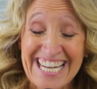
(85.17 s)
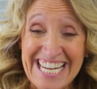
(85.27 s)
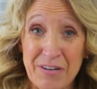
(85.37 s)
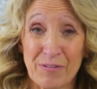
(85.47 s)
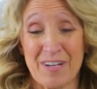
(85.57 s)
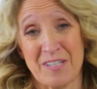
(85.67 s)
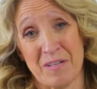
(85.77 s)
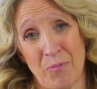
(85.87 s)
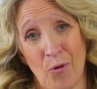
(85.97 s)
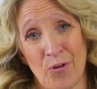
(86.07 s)
equally as
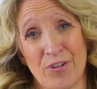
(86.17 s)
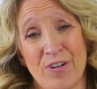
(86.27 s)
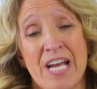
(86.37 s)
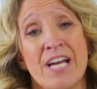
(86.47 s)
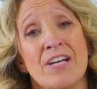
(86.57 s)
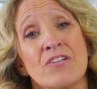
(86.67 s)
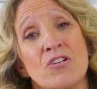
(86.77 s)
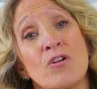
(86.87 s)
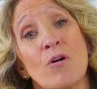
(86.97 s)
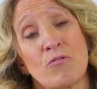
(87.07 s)
important,
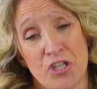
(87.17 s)
you don't